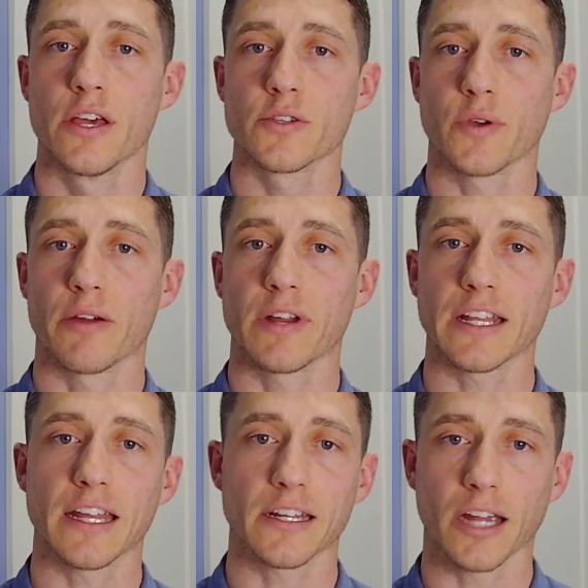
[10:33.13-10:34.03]
So at
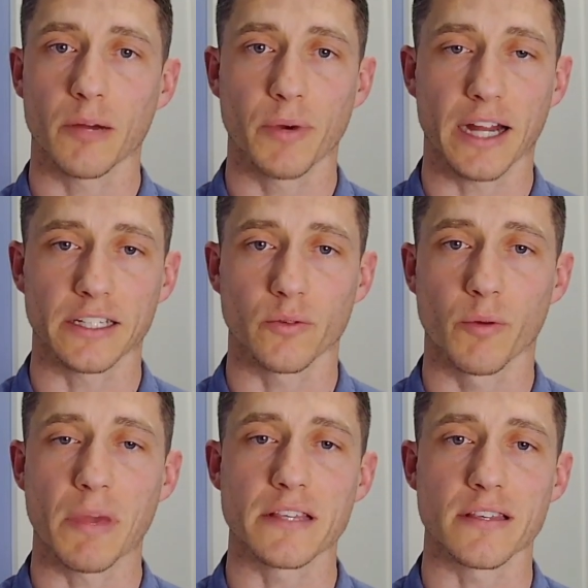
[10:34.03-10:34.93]
Renegade Chiropractic, what
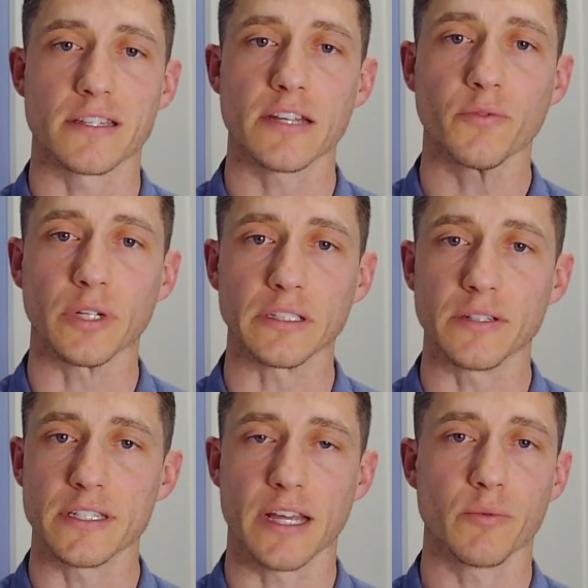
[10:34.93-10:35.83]
makes us
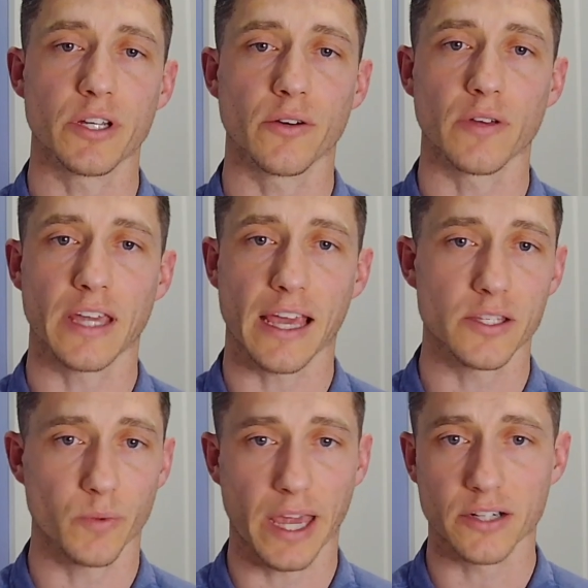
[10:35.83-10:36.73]
different is that we don't
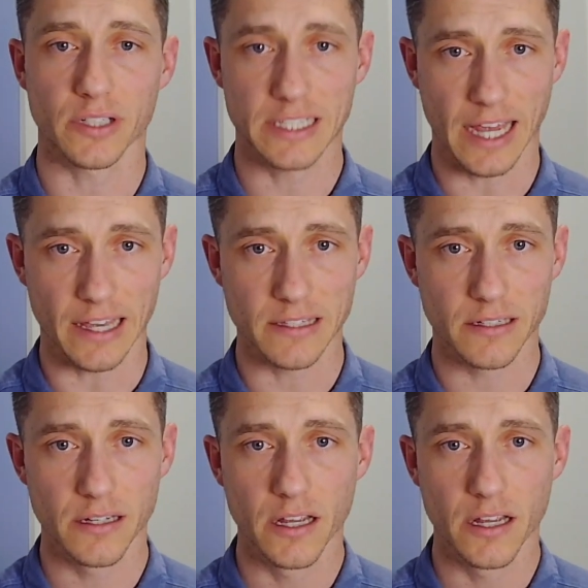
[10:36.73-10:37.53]
guess, we actually test.